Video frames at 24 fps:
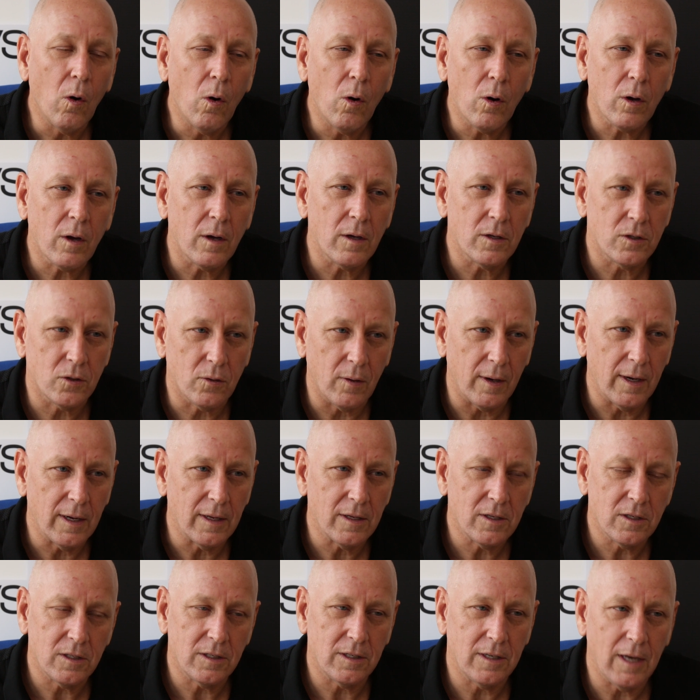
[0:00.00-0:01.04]

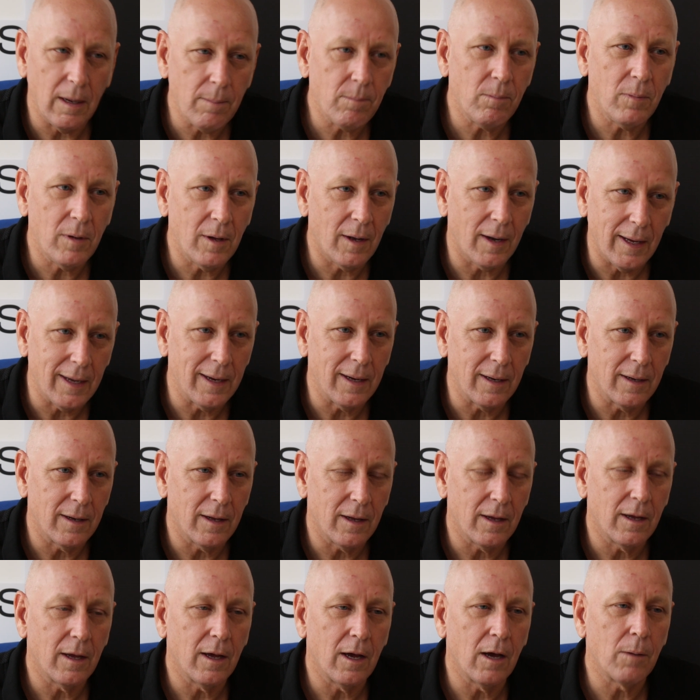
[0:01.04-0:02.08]
orchestrate, stimulate
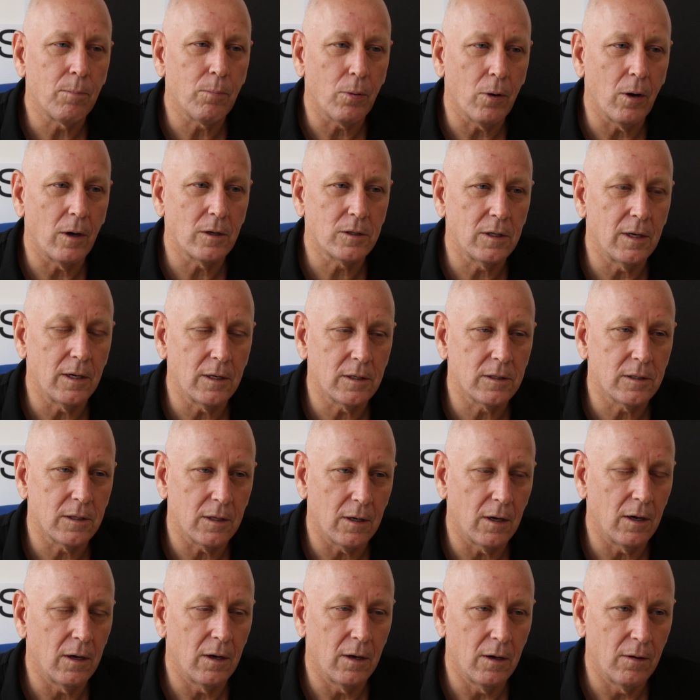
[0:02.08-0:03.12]
a process
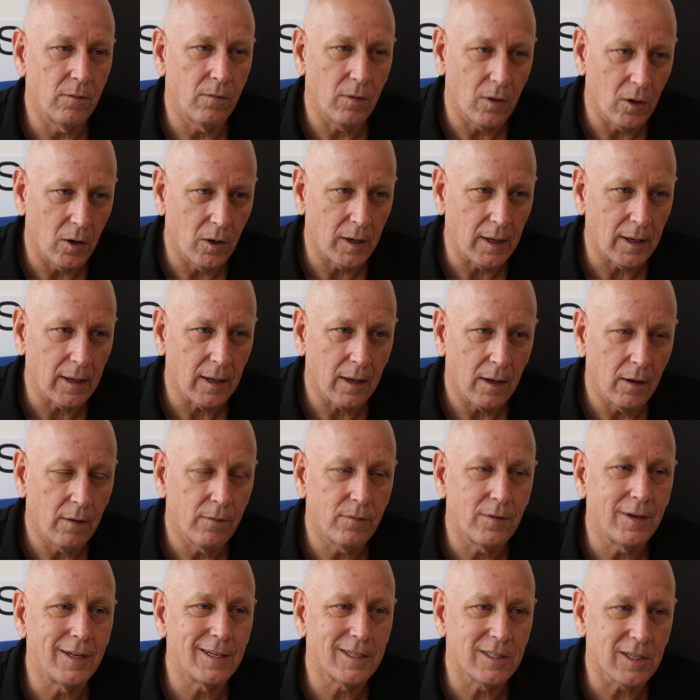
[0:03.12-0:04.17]
of learning,
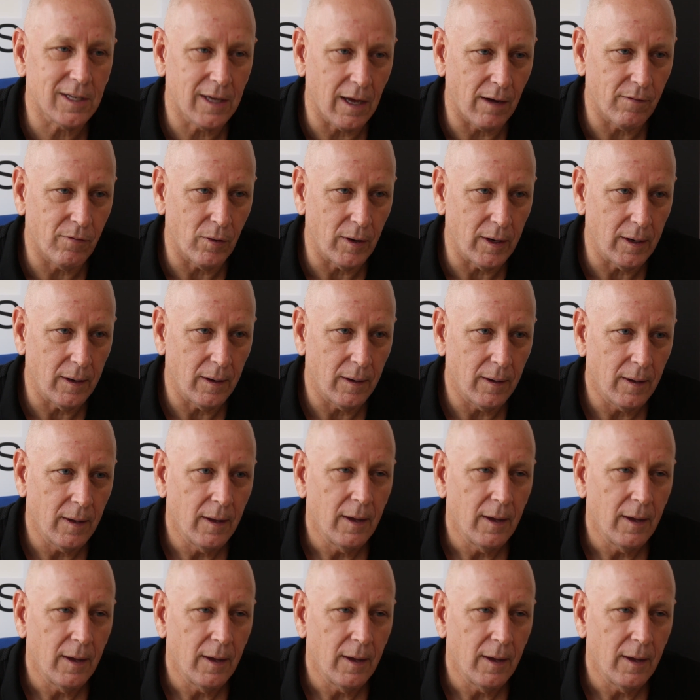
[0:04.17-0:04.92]
of discovery.